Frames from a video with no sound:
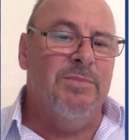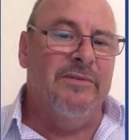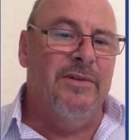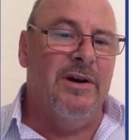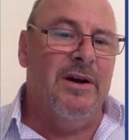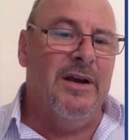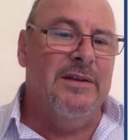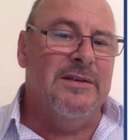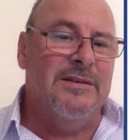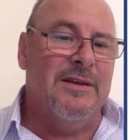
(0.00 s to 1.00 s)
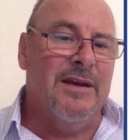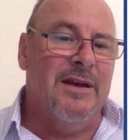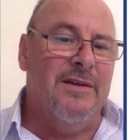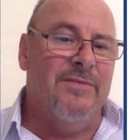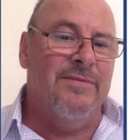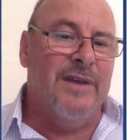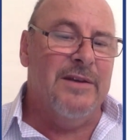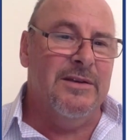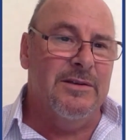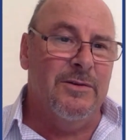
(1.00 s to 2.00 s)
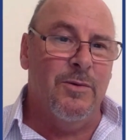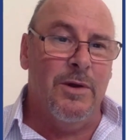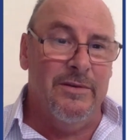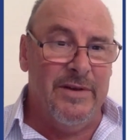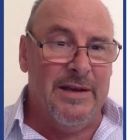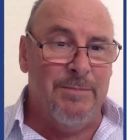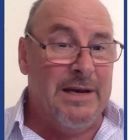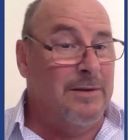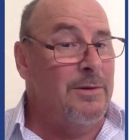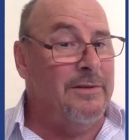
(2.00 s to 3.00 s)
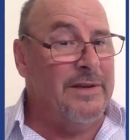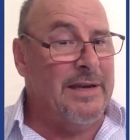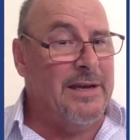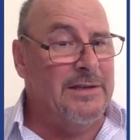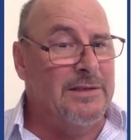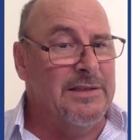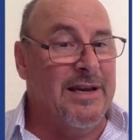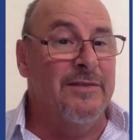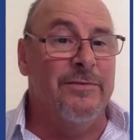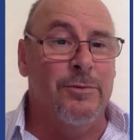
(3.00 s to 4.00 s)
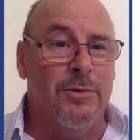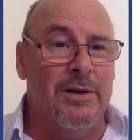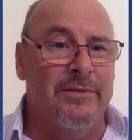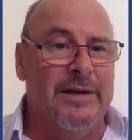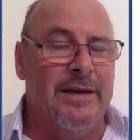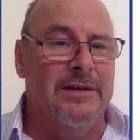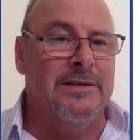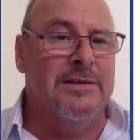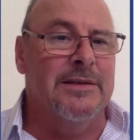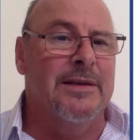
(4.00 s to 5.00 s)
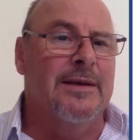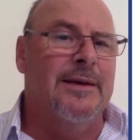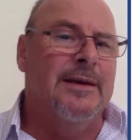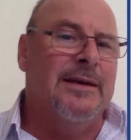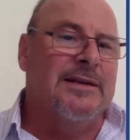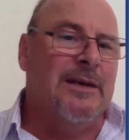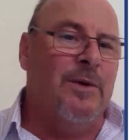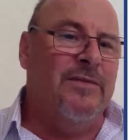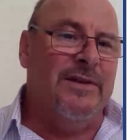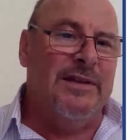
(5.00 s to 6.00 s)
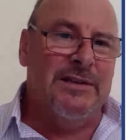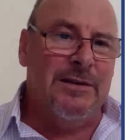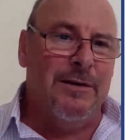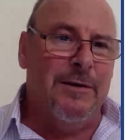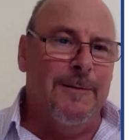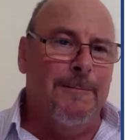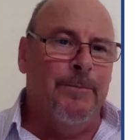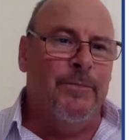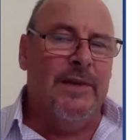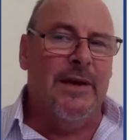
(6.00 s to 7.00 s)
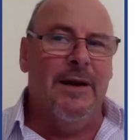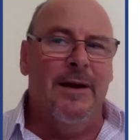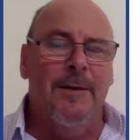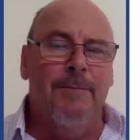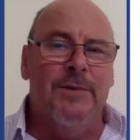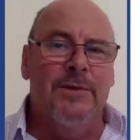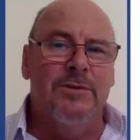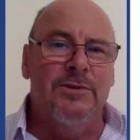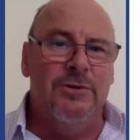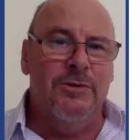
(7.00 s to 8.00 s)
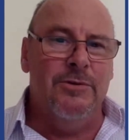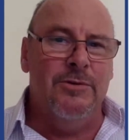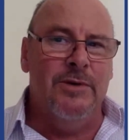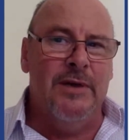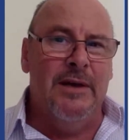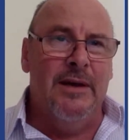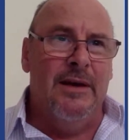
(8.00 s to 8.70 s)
we provide funded part qualifications and full qualifications. So if at this time you do